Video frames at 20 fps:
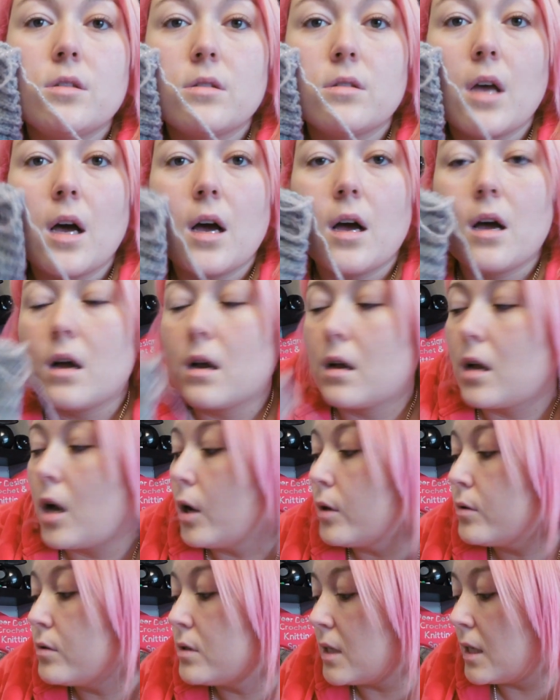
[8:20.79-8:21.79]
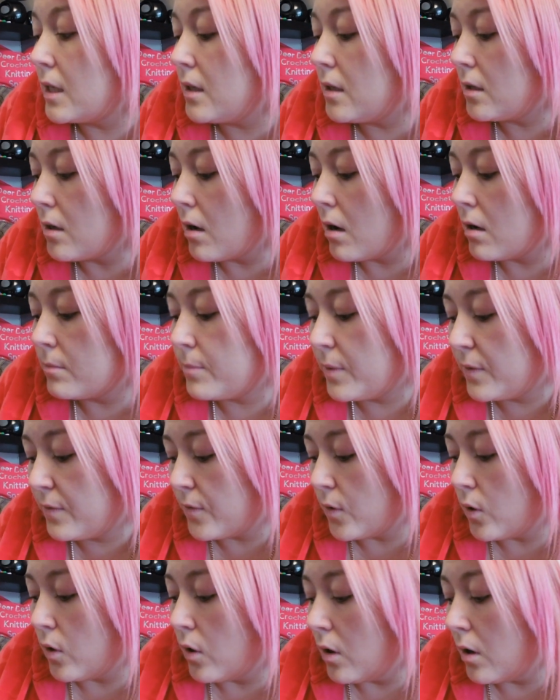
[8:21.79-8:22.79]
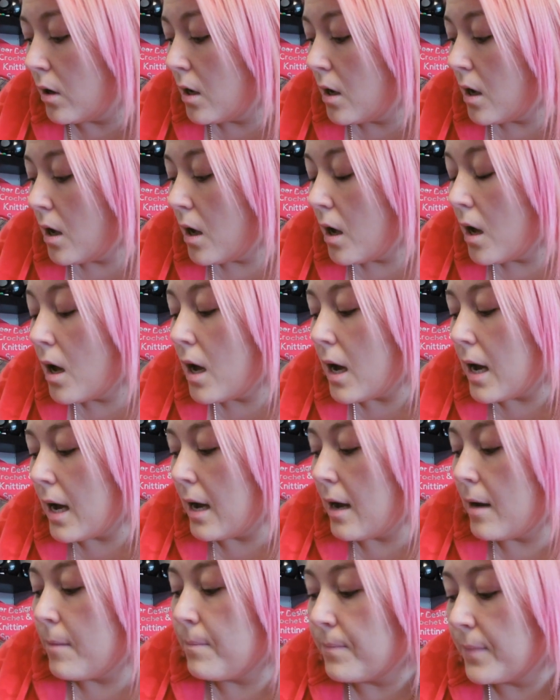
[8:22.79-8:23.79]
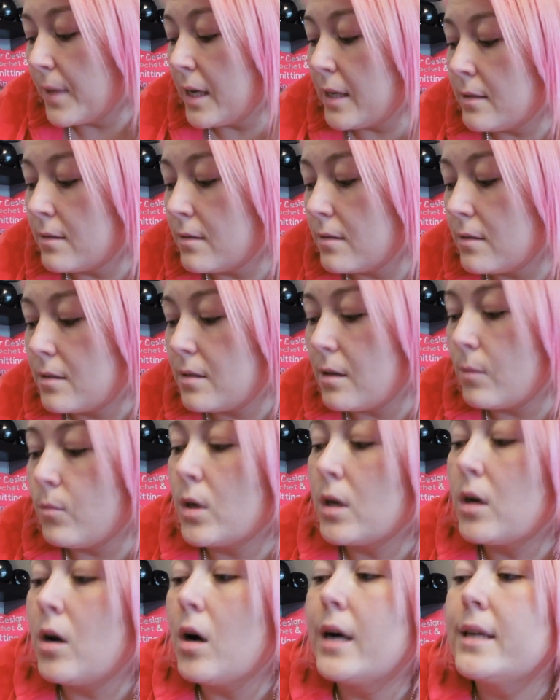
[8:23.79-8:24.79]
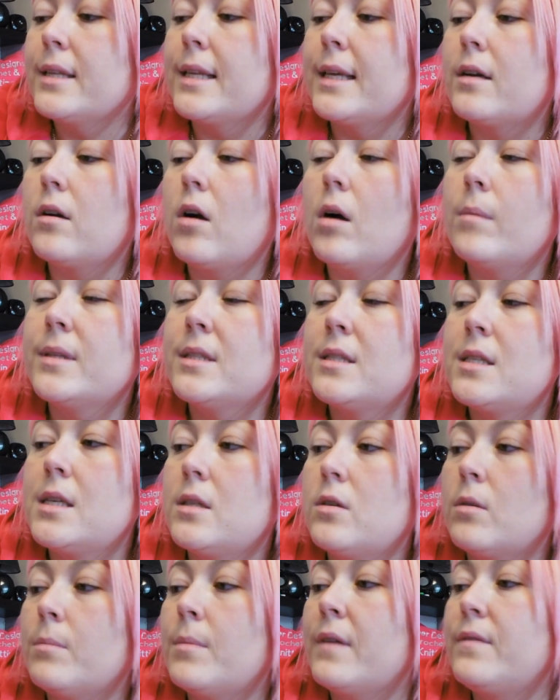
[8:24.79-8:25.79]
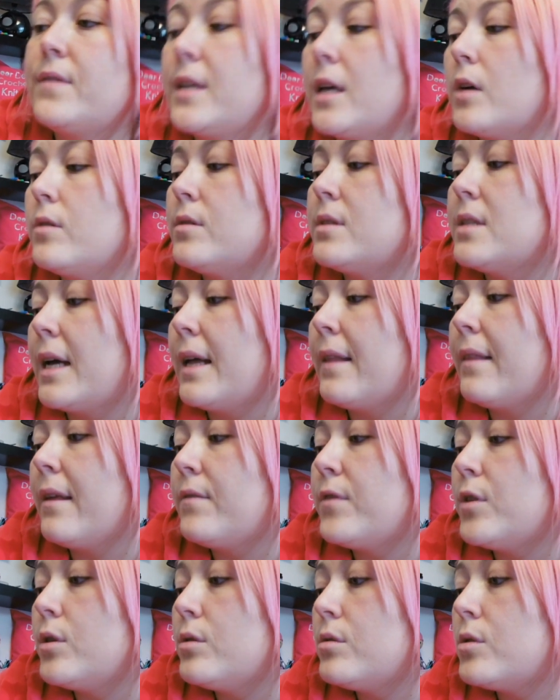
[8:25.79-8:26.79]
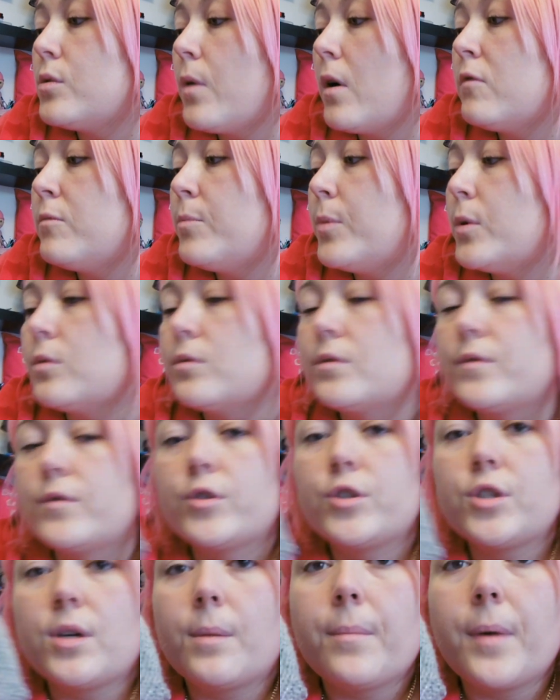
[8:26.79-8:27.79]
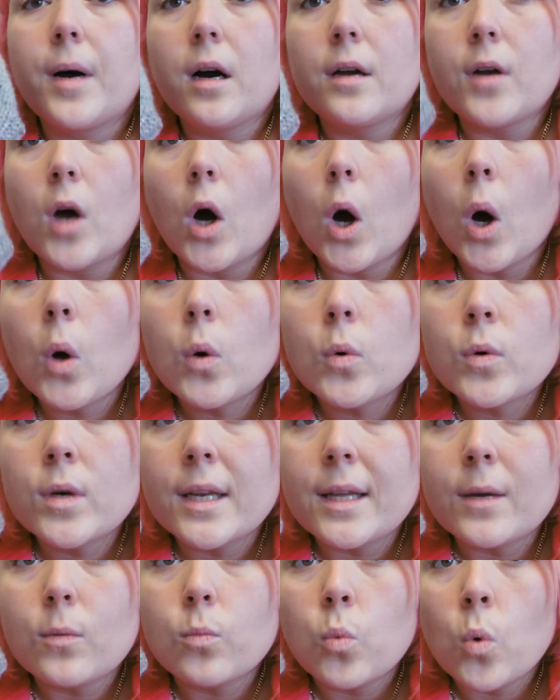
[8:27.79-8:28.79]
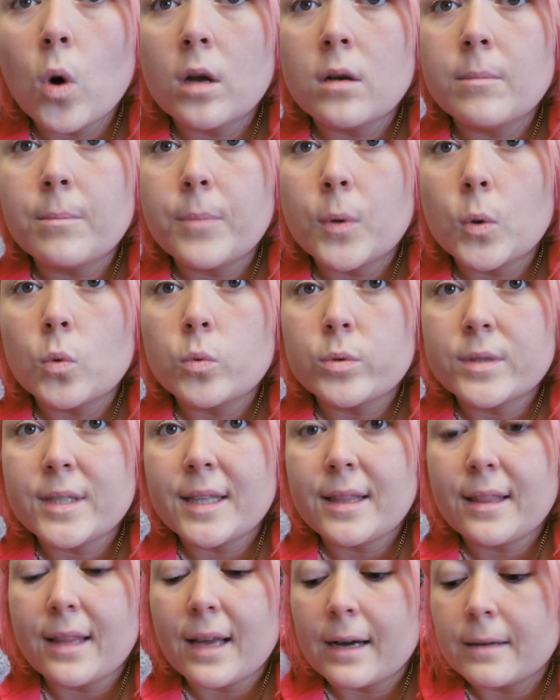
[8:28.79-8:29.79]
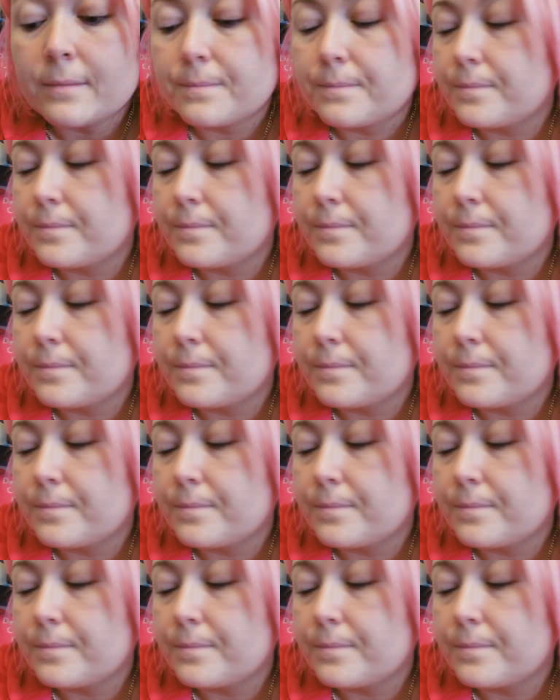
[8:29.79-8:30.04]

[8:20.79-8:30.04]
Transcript: uh, cosy yarn before um, and someone kindly commented on my video saying they've used 12 balls for a jumper and only one ball did that.